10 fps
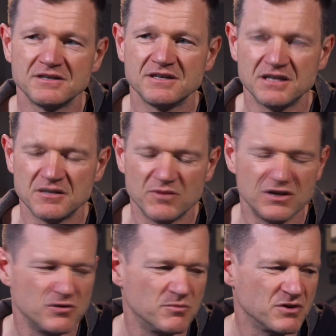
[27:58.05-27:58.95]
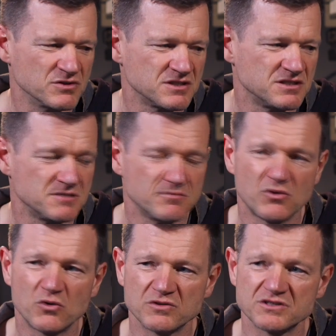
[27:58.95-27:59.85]
in the menu, because it is
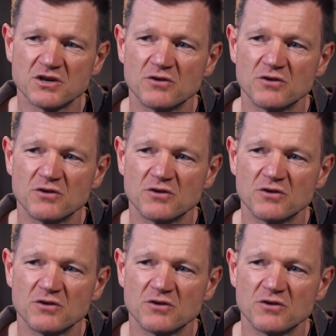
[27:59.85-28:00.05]
important. So